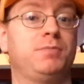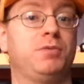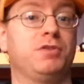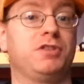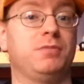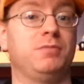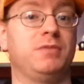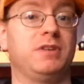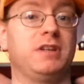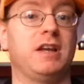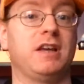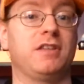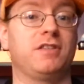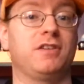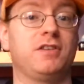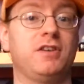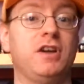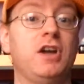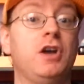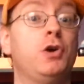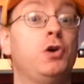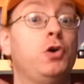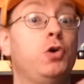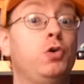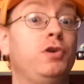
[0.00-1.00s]
put them together.
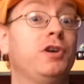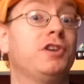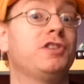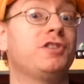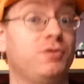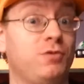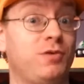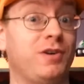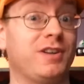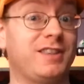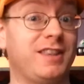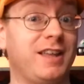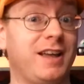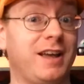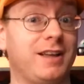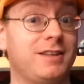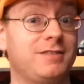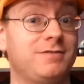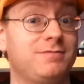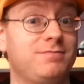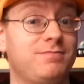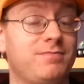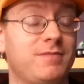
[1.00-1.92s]
Who doesn't want that?